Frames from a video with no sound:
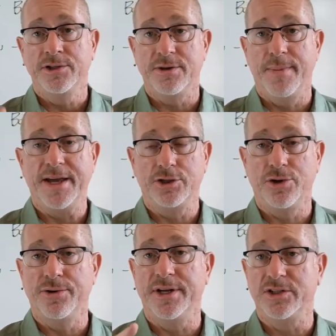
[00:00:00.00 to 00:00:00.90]
to make
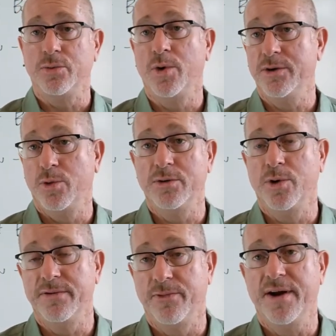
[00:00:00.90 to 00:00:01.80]
sure that it's a
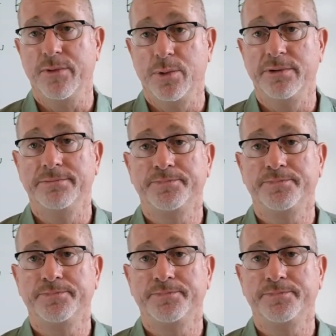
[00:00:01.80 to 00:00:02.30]
win-win-win for everyone.